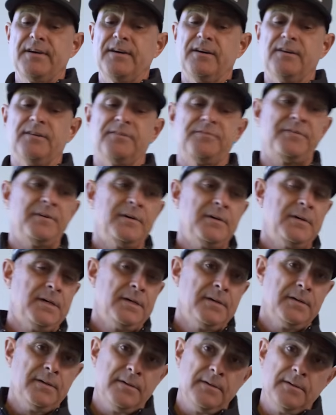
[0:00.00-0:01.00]
of
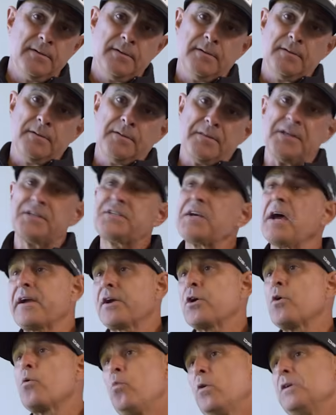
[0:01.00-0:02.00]
the
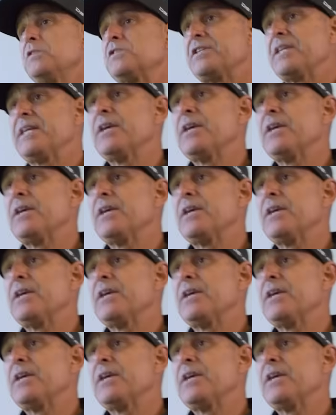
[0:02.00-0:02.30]
Tiger Woods